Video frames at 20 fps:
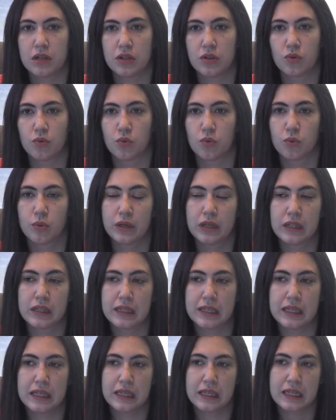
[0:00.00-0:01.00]

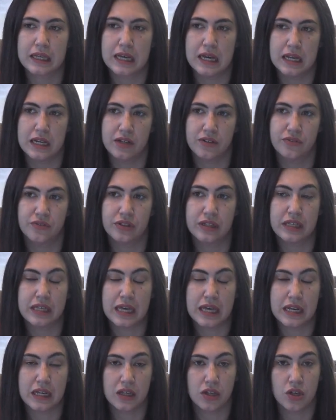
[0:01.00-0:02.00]
really kind of
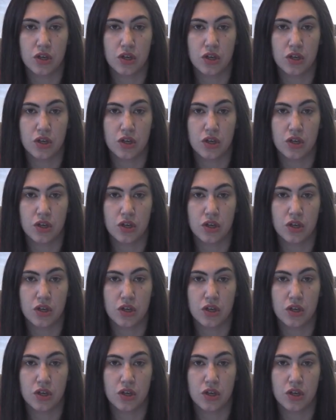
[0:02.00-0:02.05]
getting